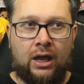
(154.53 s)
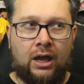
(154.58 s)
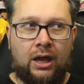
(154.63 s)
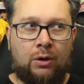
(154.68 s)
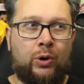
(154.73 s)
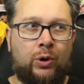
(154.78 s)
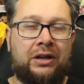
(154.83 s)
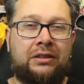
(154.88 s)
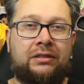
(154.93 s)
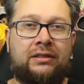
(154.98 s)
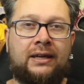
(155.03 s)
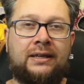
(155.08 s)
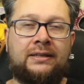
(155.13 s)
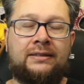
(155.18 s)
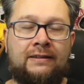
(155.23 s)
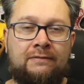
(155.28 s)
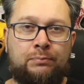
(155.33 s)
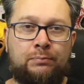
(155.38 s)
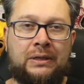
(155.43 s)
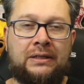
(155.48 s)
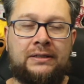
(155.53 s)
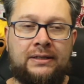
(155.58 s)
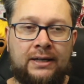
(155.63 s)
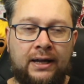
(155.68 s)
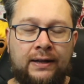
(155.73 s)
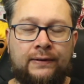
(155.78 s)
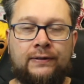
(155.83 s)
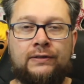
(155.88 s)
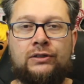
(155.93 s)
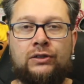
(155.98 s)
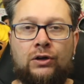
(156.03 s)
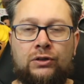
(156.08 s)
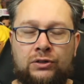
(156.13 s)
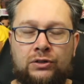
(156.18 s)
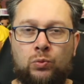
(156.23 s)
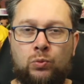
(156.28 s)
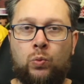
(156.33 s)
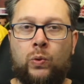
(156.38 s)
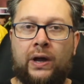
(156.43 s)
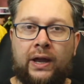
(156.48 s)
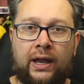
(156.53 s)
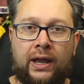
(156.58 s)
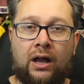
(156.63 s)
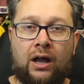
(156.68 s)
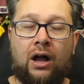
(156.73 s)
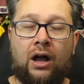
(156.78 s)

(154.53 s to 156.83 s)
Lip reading: where things have been done a certain way.